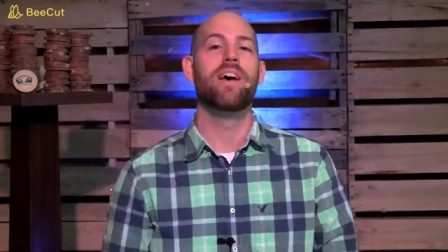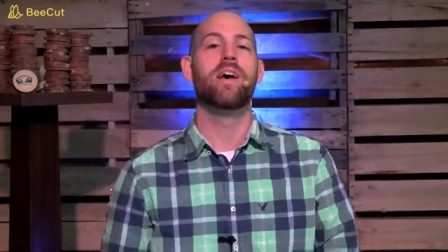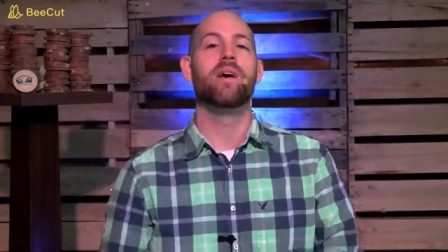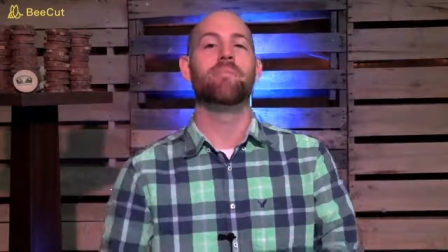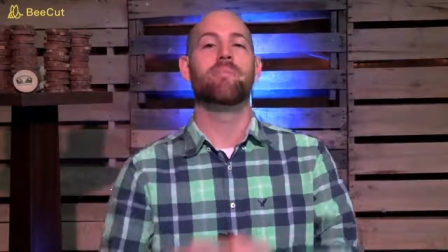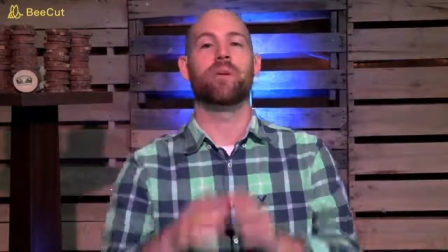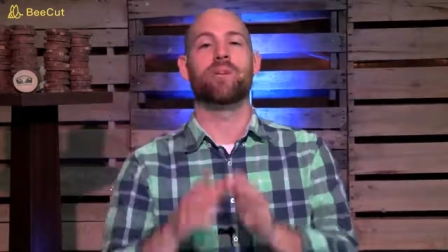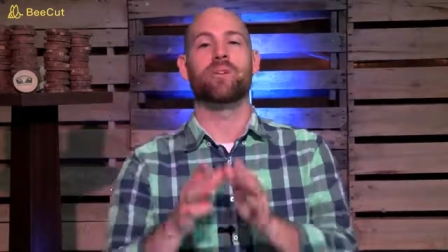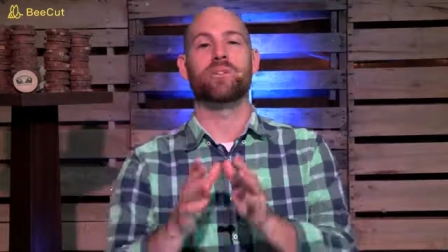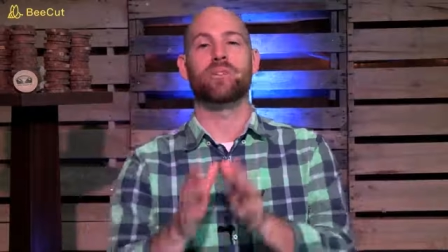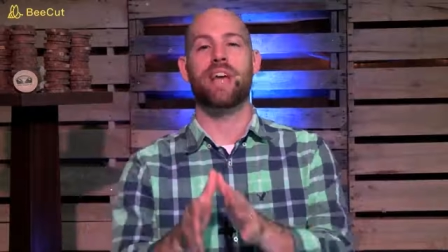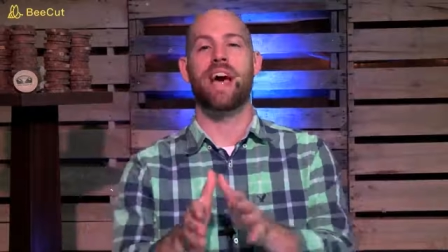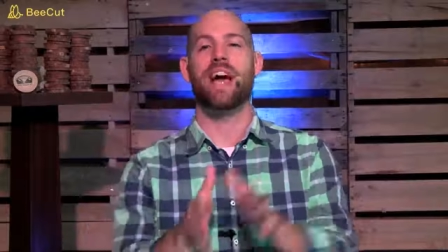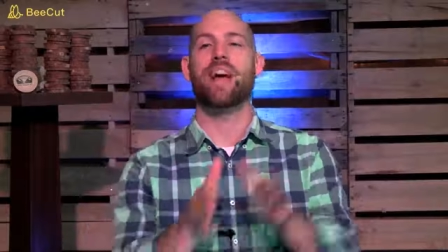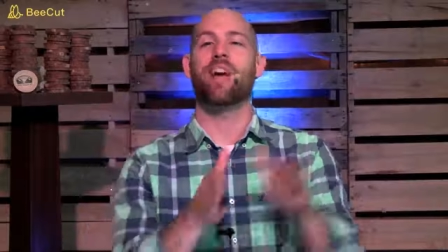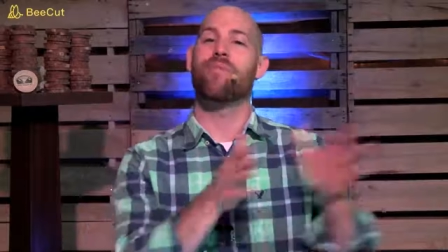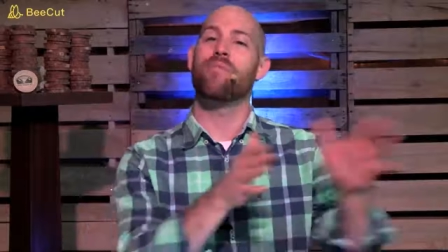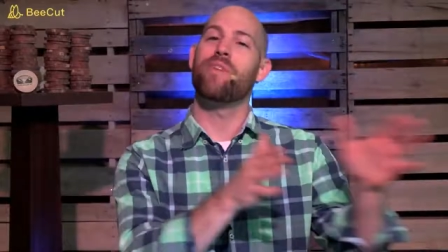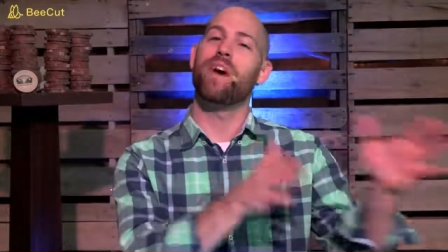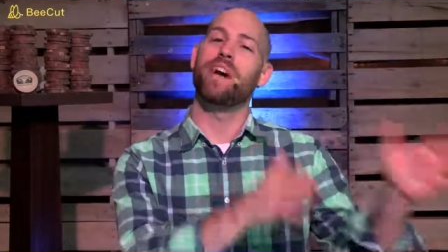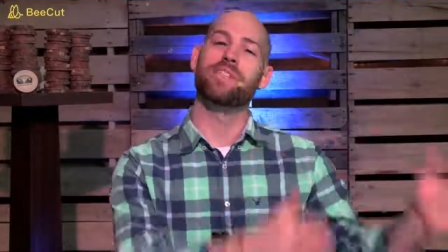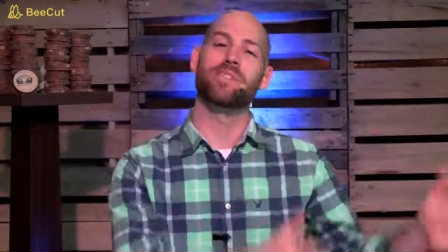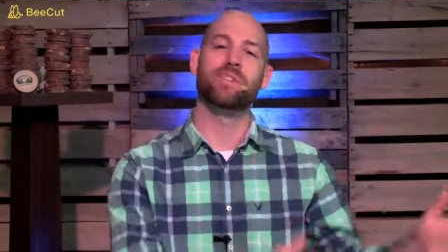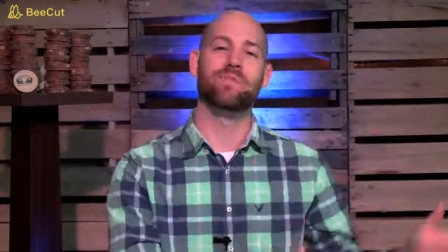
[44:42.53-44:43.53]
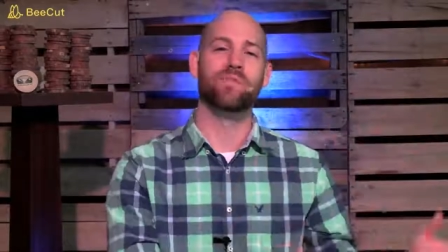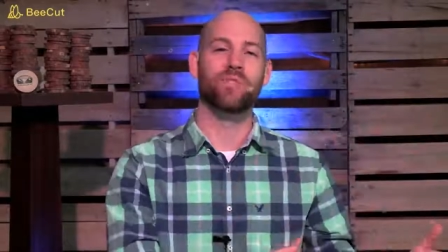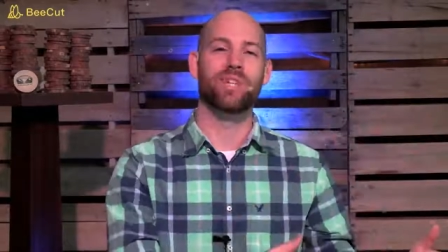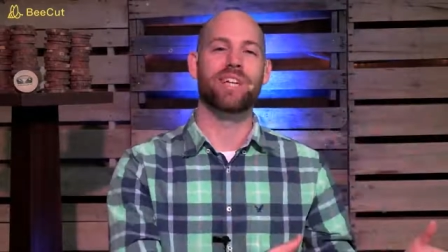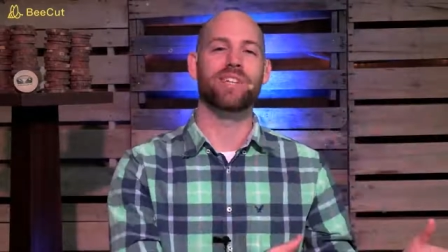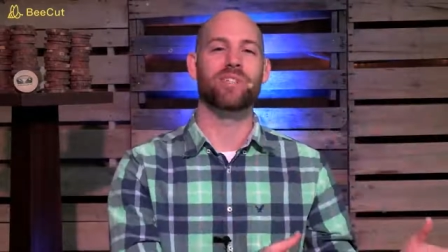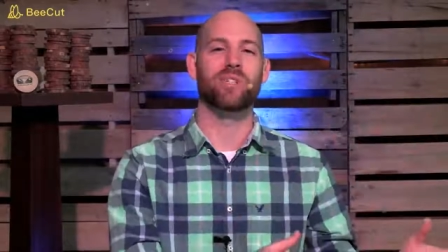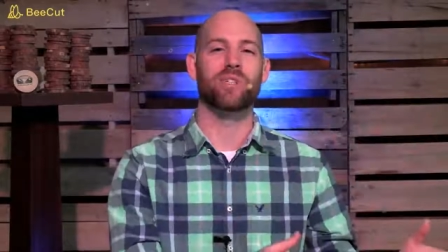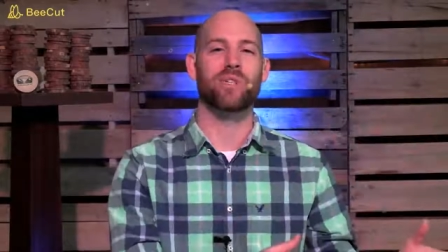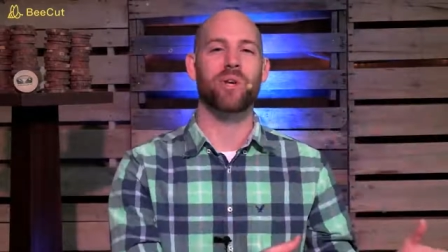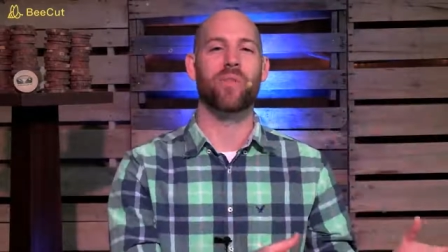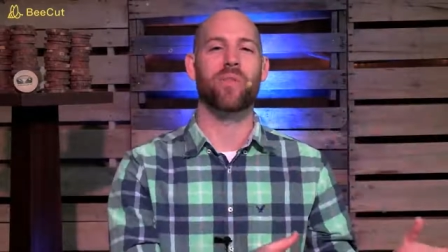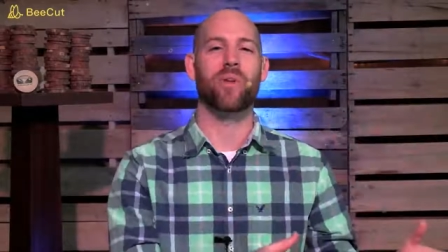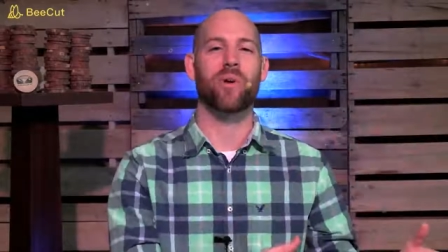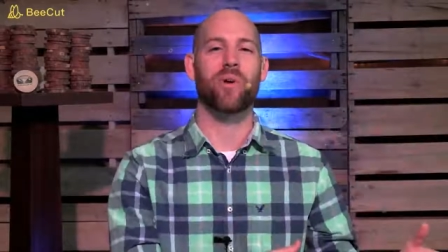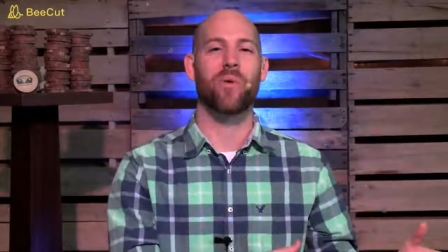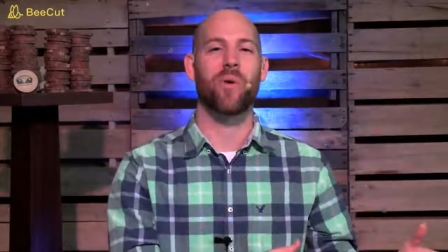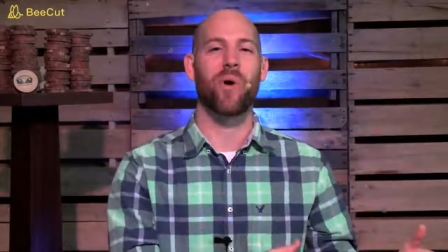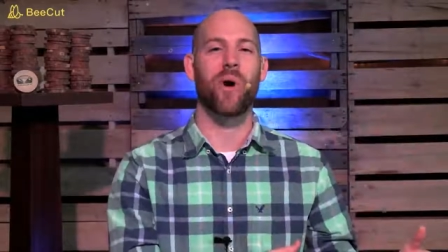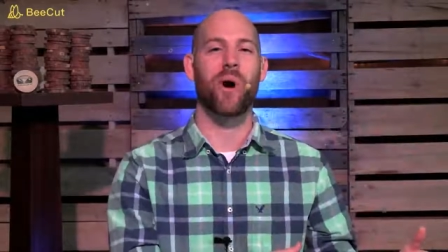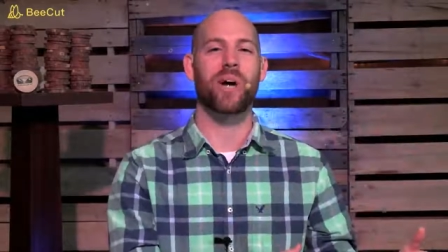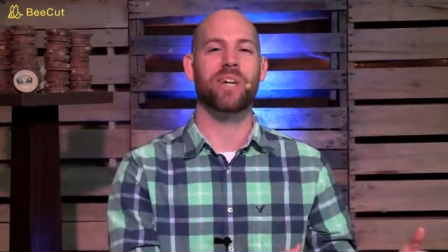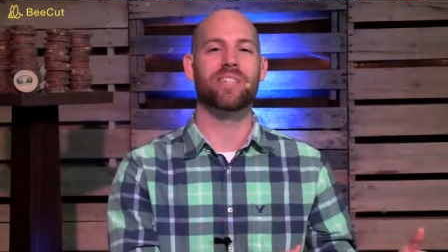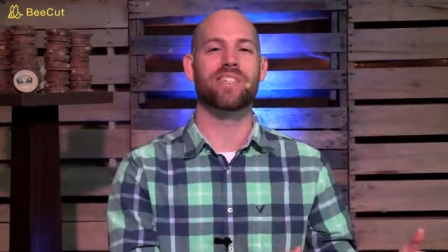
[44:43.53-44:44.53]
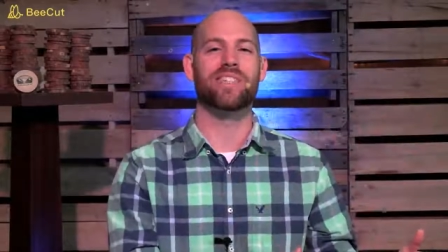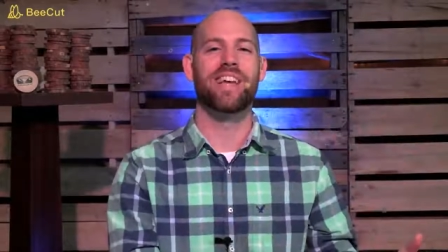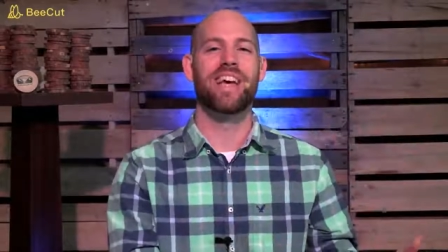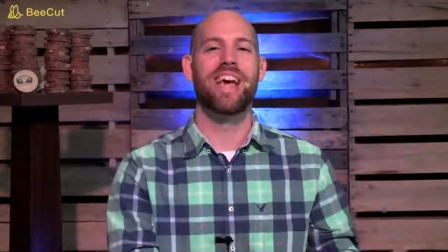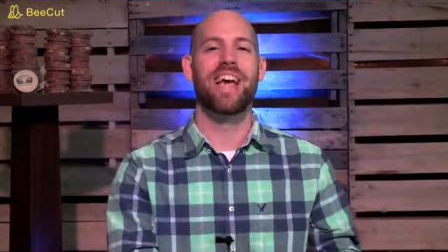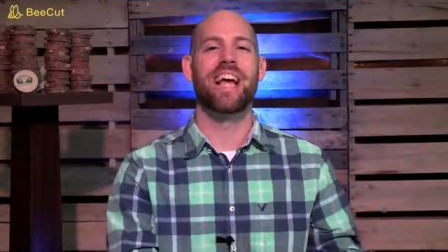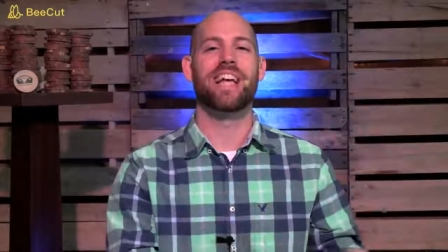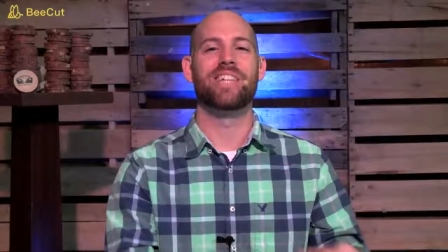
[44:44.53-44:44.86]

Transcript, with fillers: but on the sacrifice of Jesus on the cross